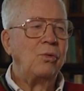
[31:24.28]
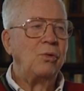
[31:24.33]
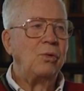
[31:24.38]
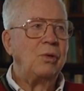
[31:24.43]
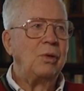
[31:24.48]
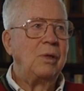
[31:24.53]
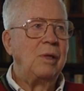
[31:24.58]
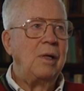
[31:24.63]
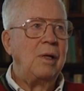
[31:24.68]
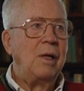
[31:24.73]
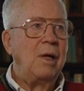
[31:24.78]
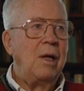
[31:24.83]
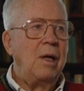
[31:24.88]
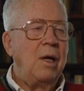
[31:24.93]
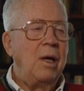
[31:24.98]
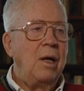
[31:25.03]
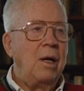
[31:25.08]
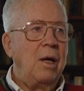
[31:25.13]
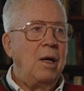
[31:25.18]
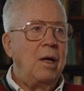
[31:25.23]

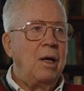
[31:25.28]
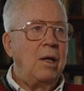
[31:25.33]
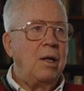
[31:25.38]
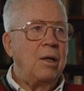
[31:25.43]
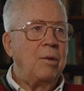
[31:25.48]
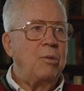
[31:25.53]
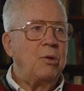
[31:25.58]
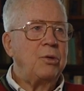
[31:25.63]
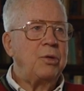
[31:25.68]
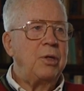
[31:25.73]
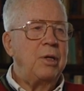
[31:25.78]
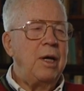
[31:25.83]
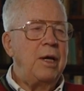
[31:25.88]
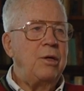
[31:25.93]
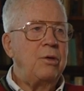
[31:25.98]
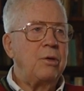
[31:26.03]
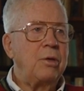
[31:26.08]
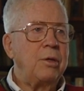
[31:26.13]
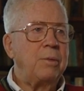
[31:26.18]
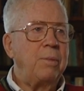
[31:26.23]
The most
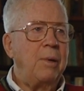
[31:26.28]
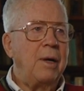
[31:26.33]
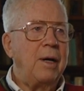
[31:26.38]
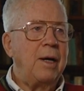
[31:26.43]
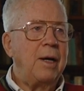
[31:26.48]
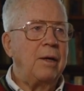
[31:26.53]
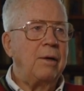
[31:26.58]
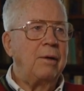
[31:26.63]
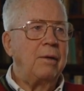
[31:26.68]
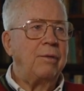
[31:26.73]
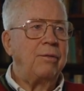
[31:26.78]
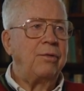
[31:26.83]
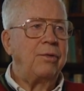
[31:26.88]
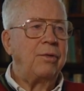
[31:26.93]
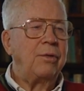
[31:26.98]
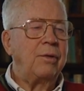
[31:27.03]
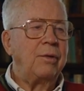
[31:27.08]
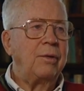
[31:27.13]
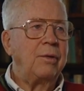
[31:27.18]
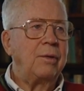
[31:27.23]
dangerous part of